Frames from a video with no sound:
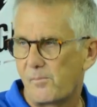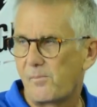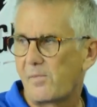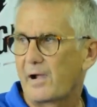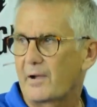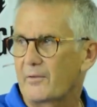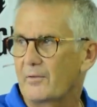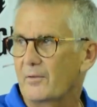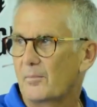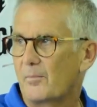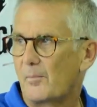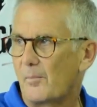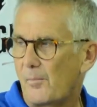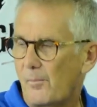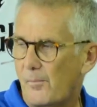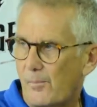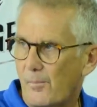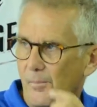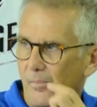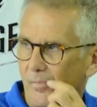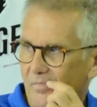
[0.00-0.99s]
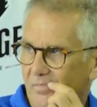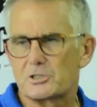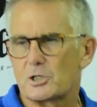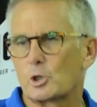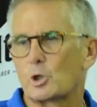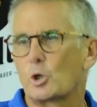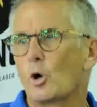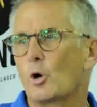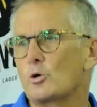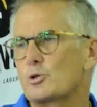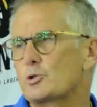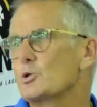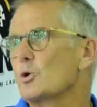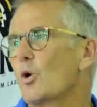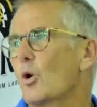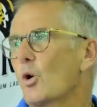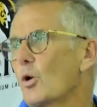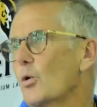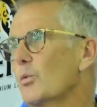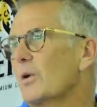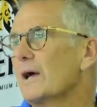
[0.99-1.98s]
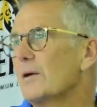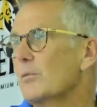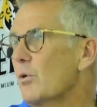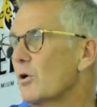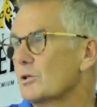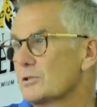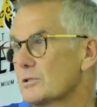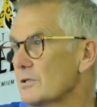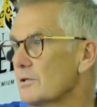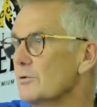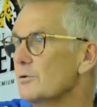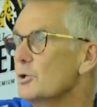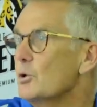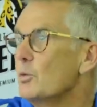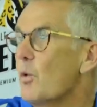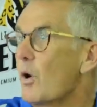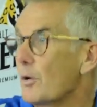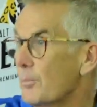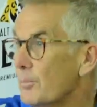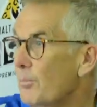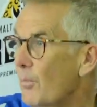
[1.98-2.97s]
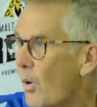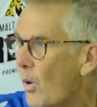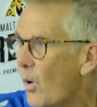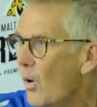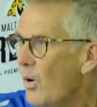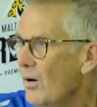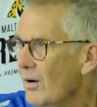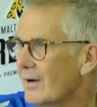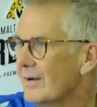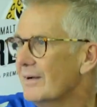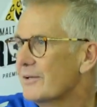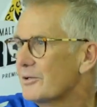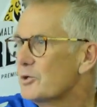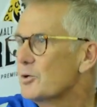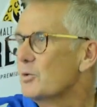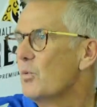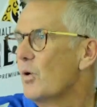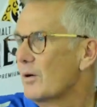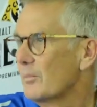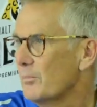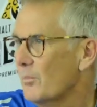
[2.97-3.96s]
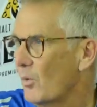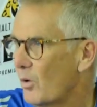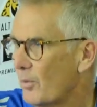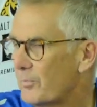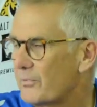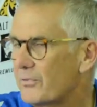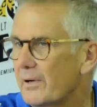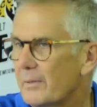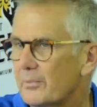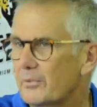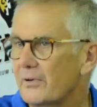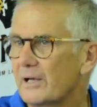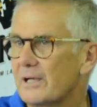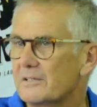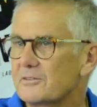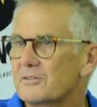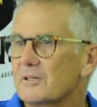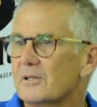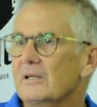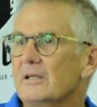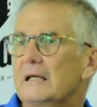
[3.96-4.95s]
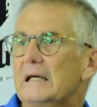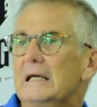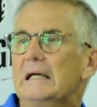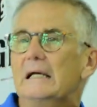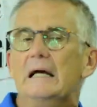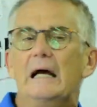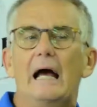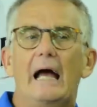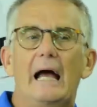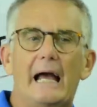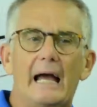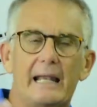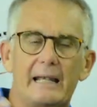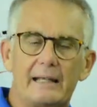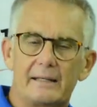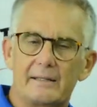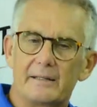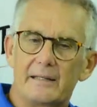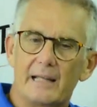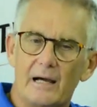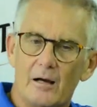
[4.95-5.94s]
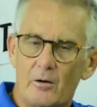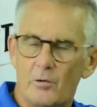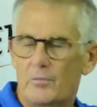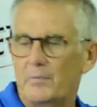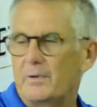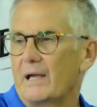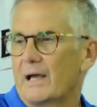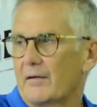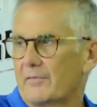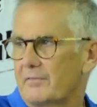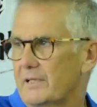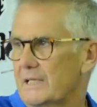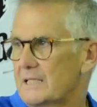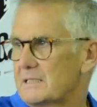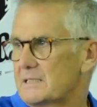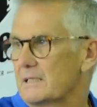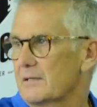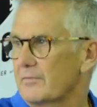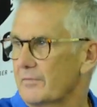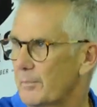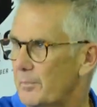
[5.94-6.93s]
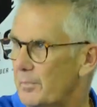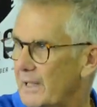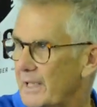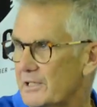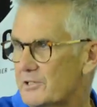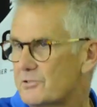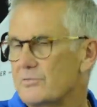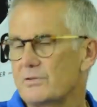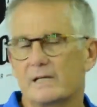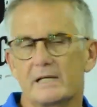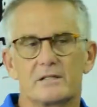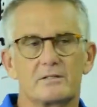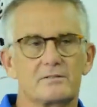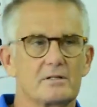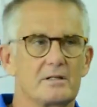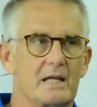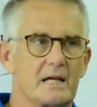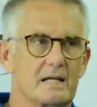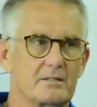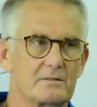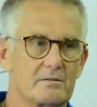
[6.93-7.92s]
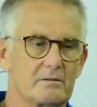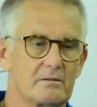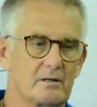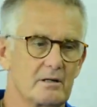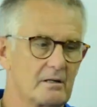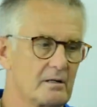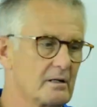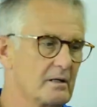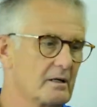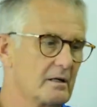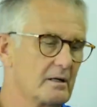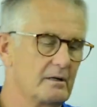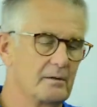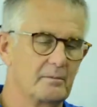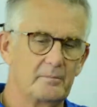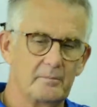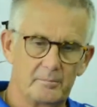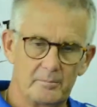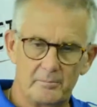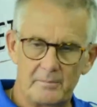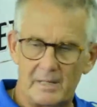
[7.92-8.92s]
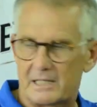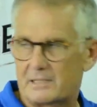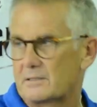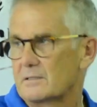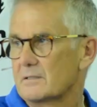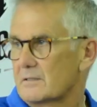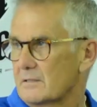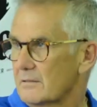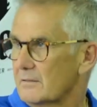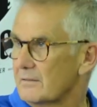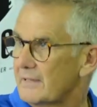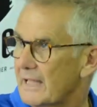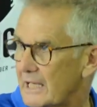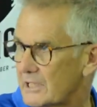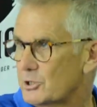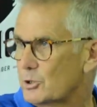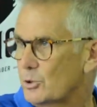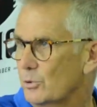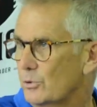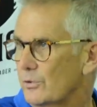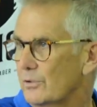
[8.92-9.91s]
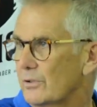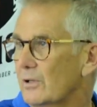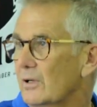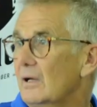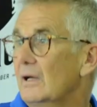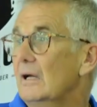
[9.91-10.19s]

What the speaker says: Thank you. As a coach, you always want, you want more. You want more preparation. And now we have this, and we play three international matches. That's good.